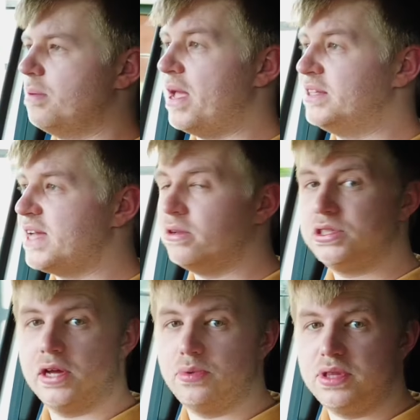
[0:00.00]
The main
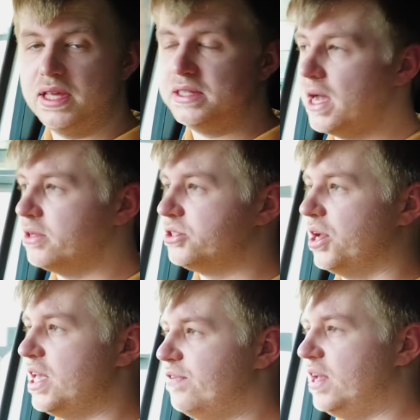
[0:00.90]
downside with the
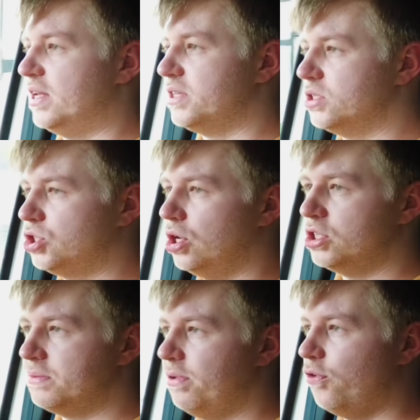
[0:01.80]
Townstar E V is its
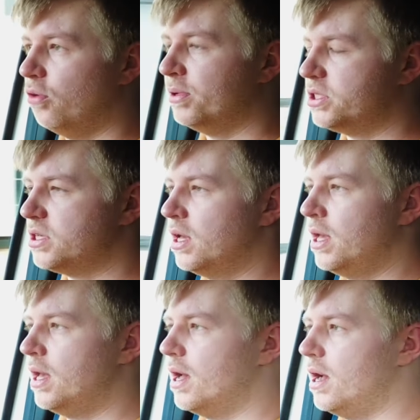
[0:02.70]
charging performance.
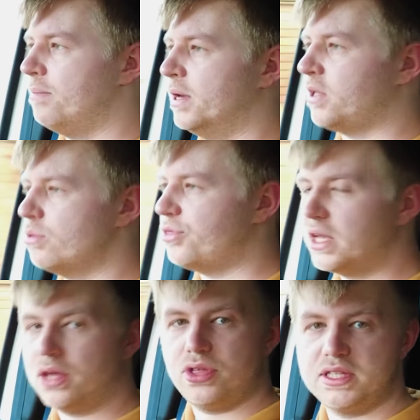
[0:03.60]
Um, I don't
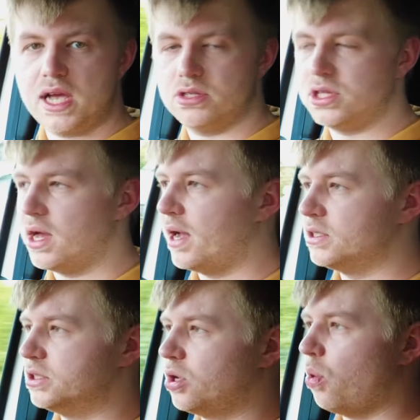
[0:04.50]
think the Townstar
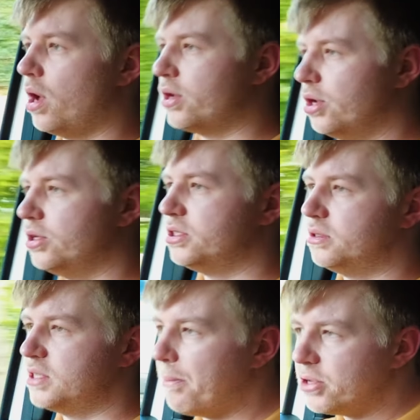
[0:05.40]
has quite a good
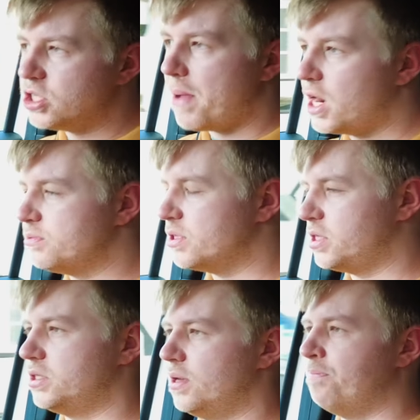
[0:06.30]
temperature management
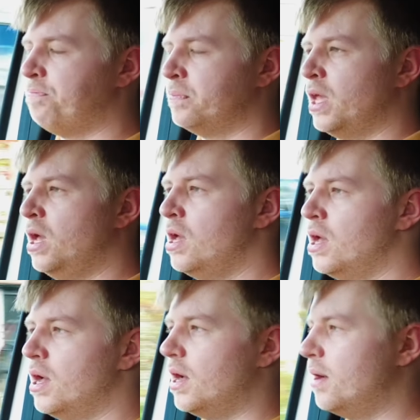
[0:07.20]
system.
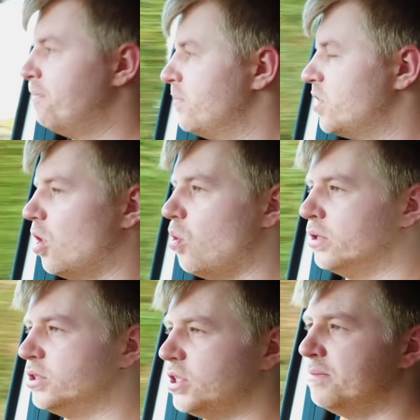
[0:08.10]
Um, so
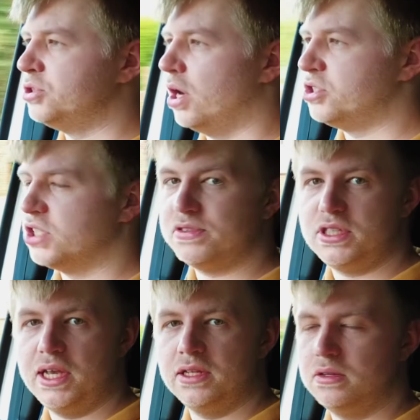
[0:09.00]
on some chargers I've
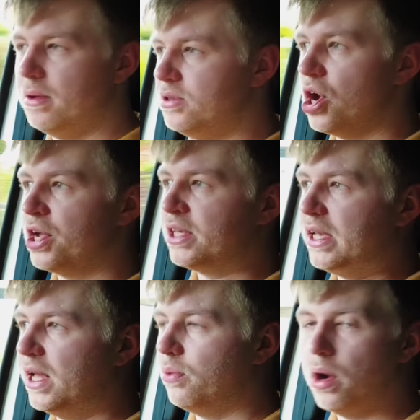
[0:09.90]
seen nine
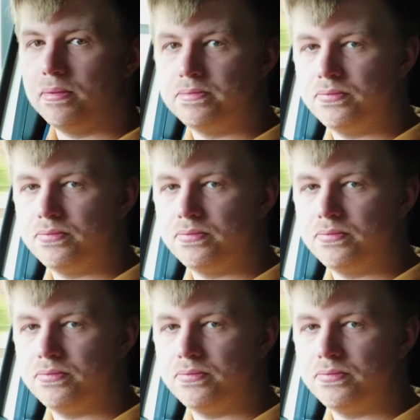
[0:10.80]
kilowatt.